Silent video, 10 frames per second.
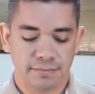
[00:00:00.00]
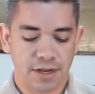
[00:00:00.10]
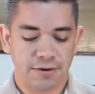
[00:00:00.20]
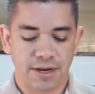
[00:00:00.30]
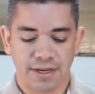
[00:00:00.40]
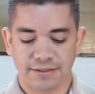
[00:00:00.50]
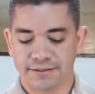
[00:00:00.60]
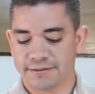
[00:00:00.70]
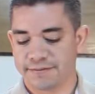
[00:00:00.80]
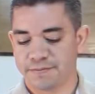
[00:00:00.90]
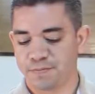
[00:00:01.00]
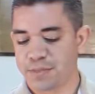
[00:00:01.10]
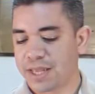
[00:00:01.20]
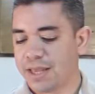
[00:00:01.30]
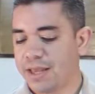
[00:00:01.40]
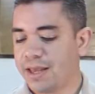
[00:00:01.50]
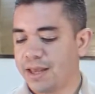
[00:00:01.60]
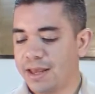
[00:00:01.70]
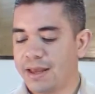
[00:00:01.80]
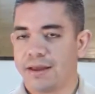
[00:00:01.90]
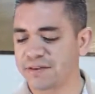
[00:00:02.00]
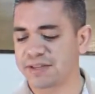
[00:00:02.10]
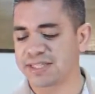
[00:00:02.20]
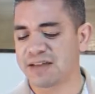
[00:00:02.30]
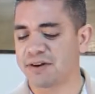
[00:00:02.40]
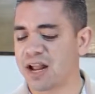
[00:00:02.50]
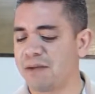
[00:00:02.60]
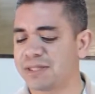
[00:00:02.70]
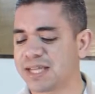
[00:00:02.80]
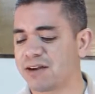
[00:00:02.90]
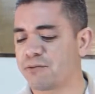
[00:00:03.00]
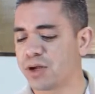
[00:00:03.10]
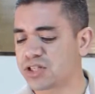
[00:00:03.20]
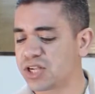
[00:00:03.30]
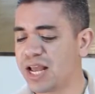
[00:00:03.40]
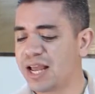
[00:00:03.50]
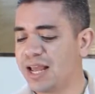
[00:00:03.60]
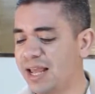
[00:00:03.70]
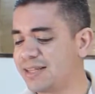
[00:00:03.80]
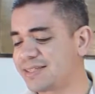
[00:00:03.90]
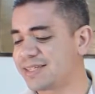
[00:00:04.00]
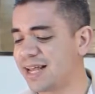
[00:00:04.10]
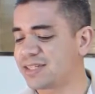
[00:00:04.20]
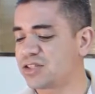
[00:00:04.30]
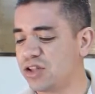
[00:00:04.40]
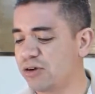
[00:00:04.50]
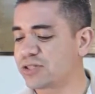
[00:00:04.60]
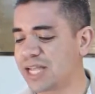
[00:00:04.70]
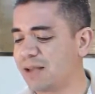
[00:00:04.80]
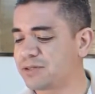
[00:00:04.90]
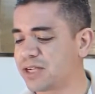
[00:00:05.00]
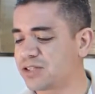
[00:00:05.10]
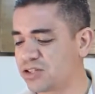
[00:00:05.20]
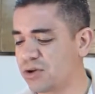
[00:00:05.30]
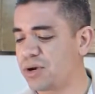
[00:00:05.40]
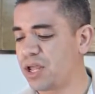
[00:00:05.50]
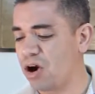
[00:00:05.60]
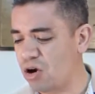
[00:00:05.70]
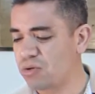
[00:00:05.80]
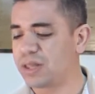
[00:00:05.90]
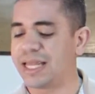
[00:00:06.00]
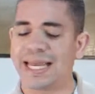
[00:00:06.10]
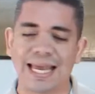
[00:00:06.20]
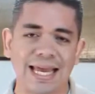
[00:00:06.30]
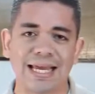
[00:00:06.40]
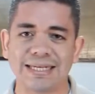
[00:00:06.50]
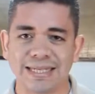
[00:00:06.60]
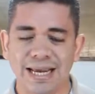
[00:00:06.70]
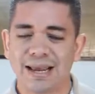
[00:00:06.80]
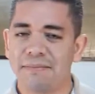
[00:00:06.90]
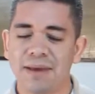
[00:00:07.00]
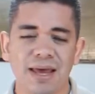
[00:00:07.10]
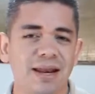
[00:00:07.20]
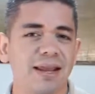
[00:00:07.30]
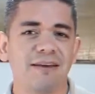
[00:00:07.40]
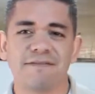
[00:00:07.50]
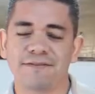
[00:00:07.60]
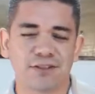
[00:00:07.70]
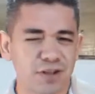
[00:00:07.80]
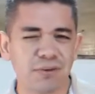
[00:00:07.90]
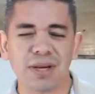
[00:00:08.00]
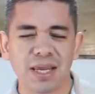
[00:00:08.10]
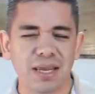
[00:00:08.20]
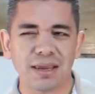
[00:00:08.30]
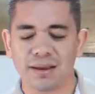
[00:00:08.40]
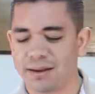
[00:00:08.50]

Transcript: All right. 57 comments, out of which 8 says no Samsung, Sony only. And man, if Sony.